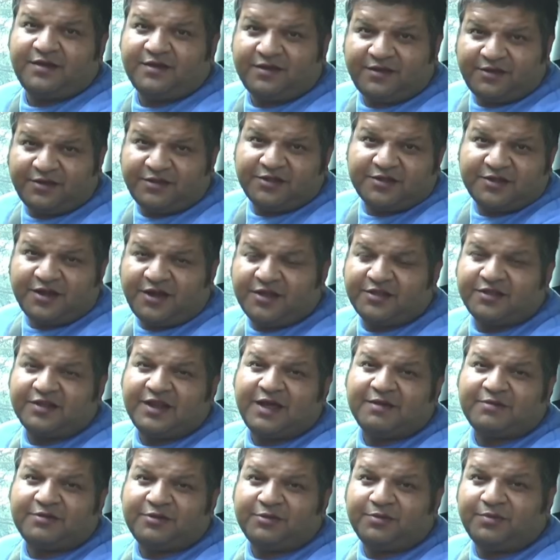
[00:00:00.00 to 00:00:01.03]
because this car is an
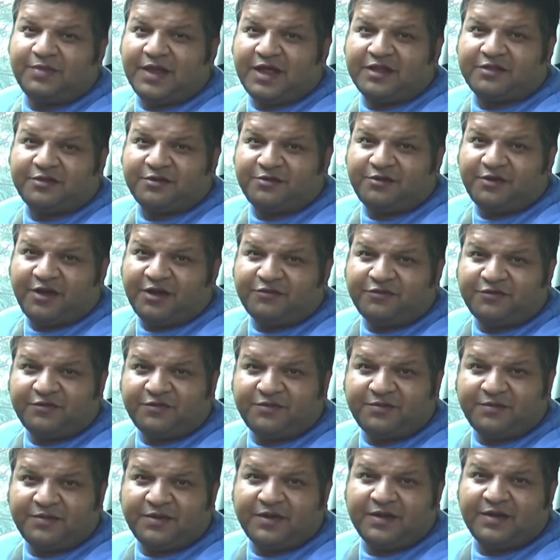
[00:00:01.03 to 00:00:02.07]
absolute blast to drive,
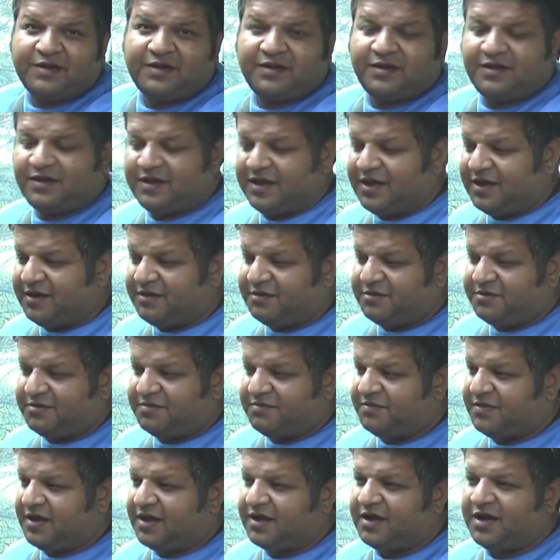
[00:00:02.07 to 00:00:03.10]
and
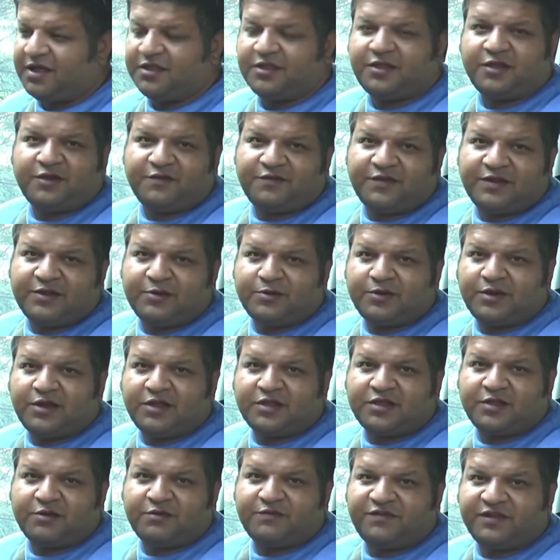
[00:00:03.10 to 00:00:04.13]
I can't think of anywhere
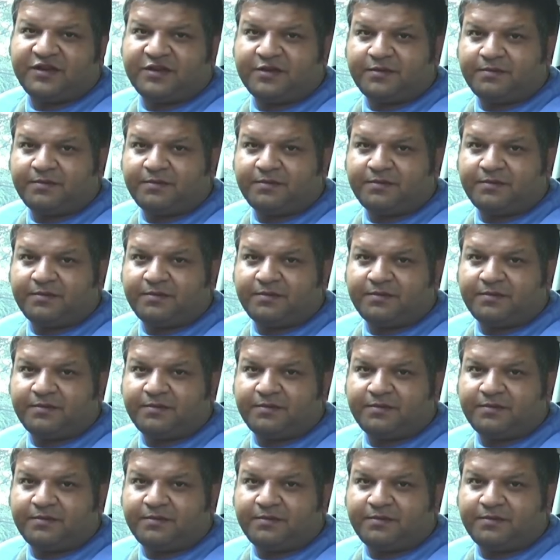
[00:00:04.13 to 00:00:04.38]
else I would fit.